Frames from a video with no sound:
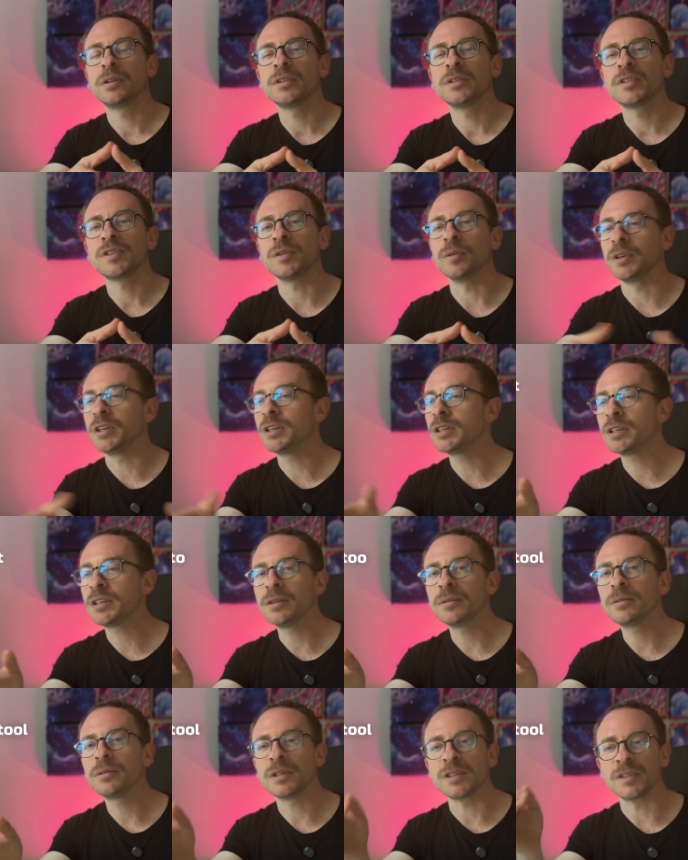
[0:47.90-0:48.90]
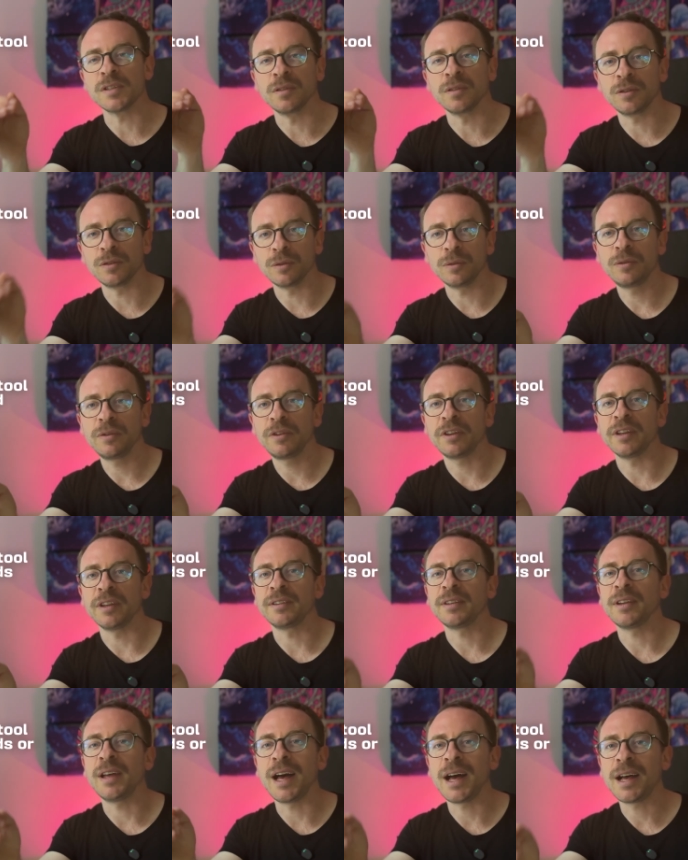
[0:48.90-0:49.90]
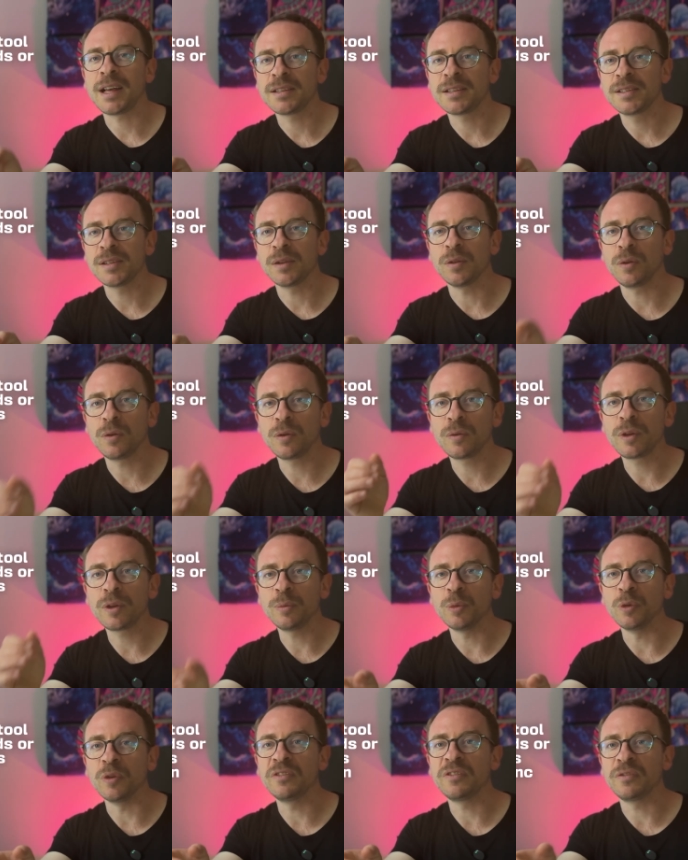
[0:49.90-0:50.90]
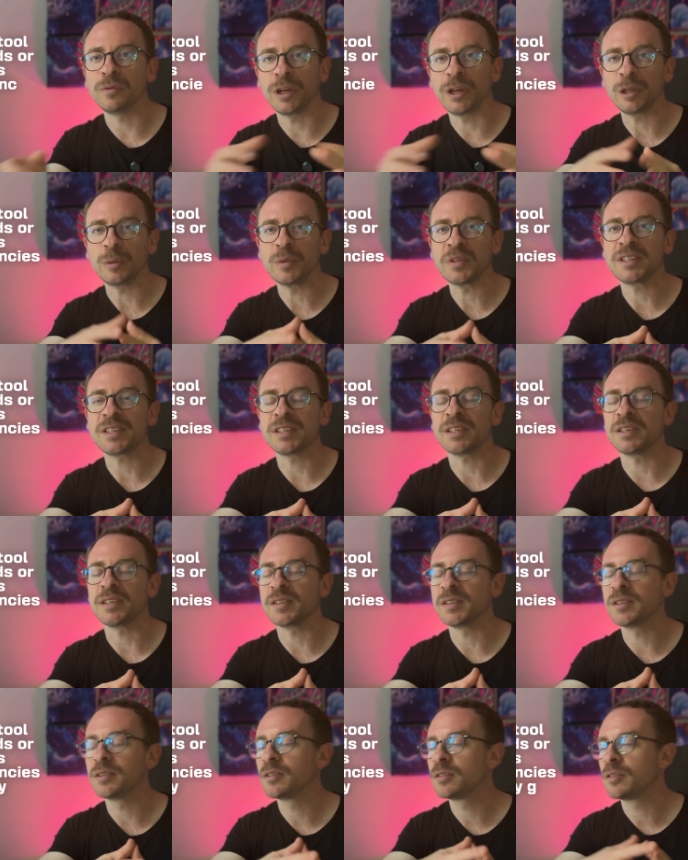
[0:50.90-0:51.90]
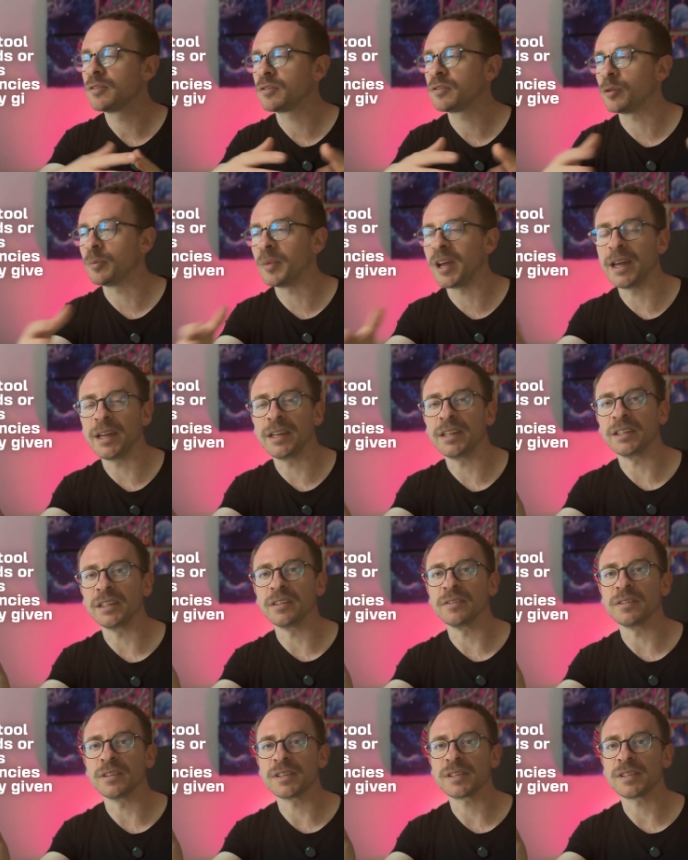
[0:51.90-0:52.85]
So EQ is a tool that adds or removes frequencies from any given